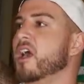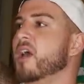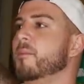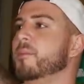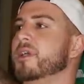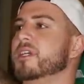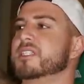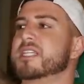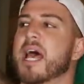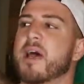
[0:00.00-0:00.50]

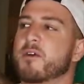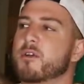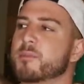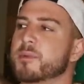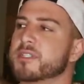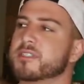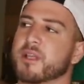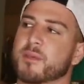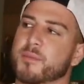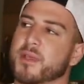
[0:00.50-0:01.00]
because that would be
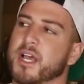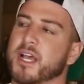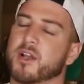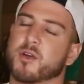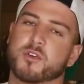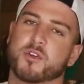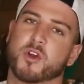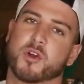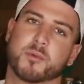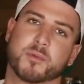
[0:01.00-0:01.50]
something I
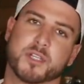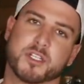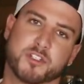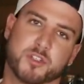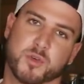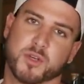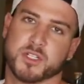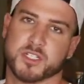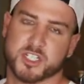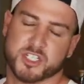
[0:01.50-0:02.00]
don't normally
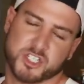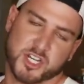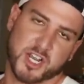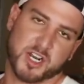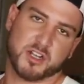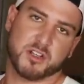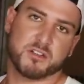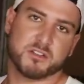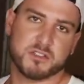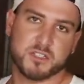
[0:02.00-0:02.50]
do on this
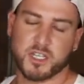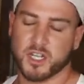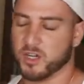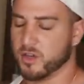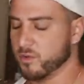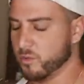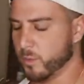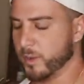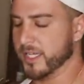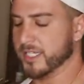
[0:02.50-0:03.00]
channel, you know,
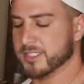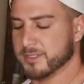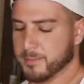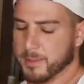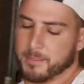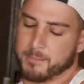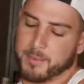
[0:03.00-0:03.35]
waste my